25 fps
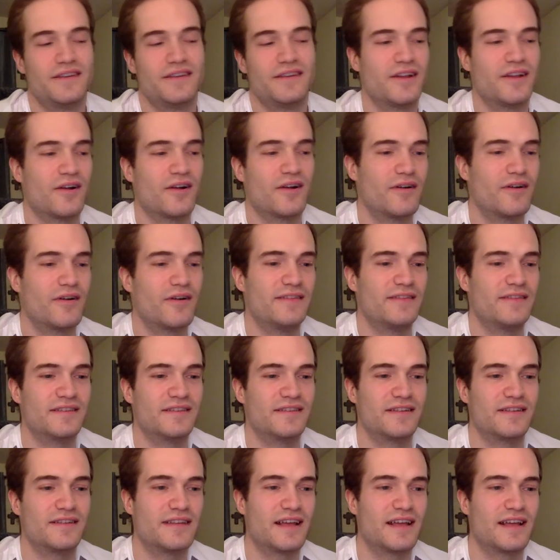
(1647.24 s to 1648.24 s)
you know, is
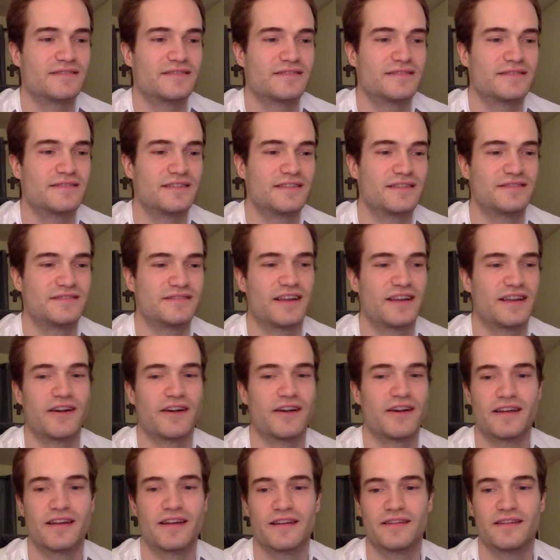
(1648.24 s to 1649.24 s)
it
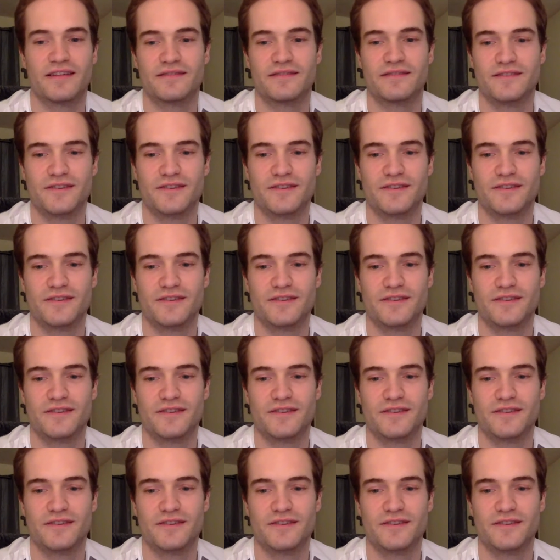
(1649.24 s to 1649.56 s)
necessary to,